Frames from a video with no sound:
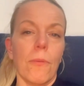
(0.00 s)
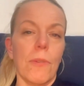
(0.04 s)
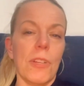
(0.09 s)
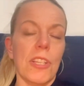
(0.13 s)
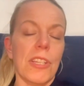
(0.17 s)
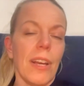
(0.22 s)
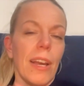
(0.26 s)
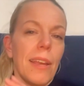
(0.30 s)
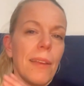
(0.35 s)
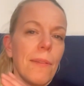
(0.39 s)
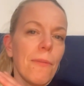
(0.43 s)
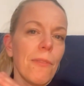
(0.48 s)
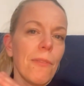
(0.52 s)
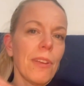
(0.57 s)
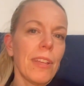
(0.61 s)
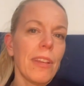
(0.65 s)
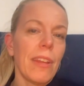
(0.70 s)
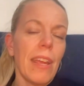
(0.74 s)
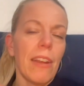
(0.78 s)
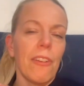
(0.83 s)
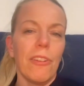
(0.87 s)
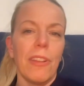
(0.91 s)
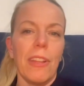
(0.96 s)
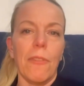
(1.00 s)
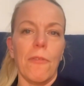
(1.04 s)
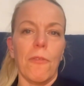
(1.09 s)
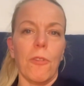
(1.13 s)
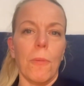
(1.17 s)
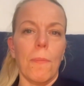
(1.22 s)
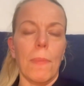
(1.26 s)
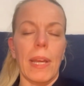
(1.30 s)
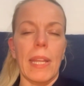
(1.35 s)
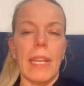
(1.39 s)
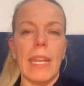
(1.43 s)
which I inherited
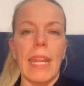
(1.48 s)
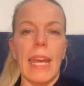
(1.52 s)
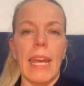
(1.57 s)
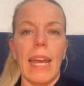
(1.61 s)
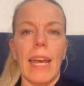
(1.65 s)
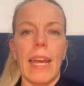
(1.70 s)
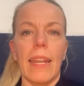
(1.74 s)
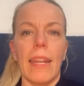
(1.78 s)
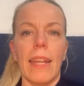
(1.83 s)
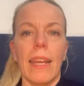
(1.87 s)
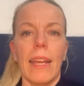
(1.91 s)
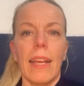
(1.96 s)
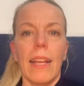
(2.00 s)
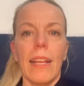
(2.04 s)
from my dad.